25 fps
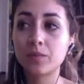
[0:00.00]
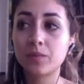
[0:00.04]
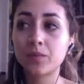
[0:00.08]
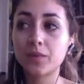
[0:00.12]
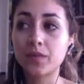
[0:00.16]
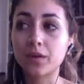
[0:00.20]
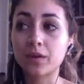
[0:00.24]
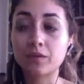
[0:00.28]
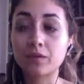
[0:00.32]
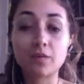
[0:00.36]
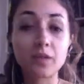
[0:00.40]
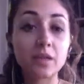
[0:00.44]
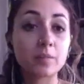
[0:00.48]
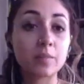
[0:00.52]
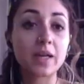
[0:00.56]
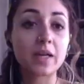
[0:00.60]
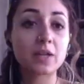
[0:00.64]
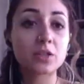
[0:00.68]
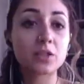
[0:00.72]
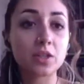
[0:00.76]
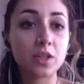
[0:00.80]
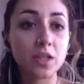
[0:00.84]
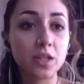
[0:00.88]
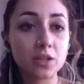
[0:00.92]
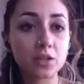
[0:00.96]
the
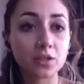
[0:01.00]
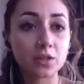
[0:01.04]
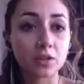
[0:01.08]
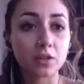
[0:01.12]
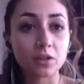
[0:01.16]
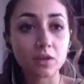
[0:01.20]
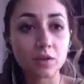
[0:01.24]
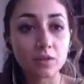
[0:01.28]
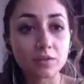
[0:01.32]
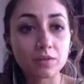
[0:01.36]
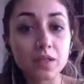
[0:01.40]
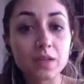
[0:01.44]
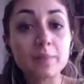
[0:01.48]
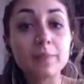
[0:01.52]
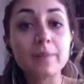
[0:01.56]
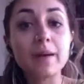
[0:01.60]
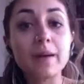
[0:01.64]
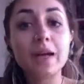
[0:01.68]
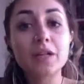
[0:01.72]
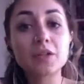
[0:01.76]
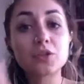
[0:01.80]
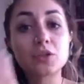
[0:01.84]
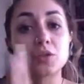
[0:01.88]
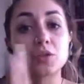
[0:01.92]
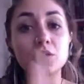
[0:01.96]
imagination, or of the
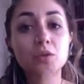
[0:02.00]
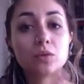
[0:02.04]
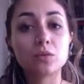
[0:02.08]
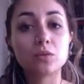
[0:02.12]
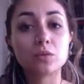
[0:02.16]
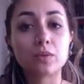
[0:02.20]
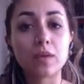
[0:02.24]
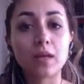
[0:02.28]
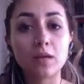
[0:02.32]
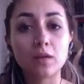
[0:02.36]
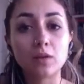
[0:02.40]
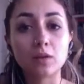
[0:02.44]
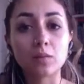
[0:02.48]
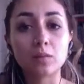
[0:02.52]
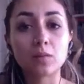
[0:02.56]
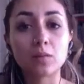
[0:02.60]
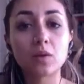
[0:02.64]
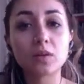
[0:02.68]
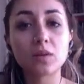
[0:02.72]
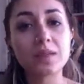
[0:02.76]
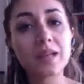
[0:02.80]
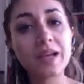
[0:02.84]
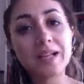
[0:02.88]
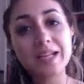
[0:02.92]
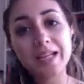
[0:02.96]
imaginal realm,
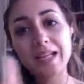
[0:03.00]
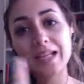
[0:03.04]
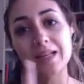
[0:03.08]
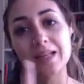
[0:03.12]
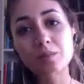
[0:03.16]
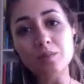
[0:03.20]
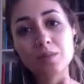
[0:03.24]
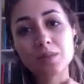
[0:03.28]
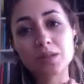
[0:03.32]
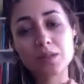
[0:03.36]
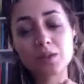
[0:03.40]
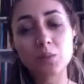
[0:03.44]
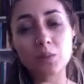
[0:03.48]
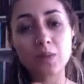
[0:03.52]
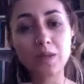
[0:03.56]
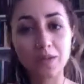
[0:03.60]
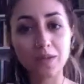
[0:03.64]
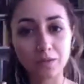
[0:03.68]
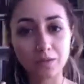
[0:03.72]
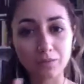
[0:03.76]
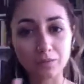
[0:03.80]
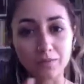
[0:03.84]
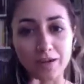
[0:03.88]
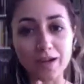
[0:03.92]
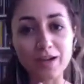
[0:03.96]
or that
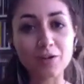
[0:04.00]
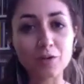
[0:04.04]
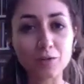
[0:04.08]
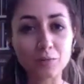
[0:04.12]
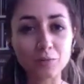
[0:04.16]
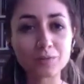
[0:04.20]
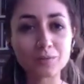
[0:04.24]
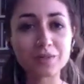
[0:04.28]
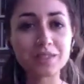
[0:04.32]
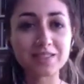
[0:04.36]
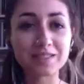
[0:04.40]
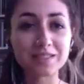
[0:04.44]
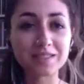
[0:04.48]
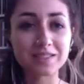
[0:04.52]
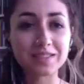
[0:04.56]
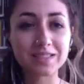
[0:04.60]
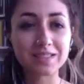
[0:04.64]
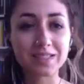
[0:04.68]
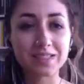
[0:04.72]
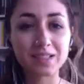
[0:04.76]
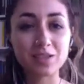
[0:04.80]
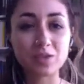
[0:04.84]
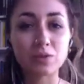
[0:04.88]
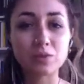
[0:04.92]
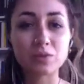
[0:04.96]
in-between realm, to
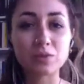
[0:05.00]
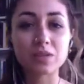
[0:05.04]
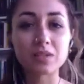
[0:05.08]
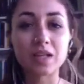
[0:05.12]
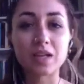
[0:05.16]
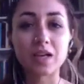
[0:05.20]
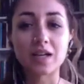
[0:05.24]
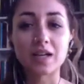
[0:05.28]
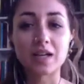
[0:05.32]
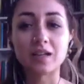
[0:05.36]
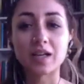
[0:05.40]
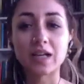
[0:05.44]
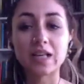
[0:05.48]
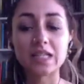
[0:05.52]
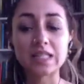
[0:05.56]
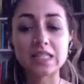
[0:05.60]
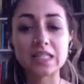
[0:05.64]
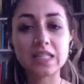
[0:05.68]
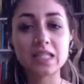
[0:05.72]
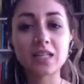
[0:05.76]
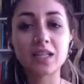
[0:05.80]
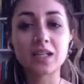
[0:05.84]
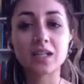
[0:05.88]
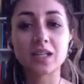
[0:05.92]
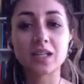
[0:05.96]
use that idea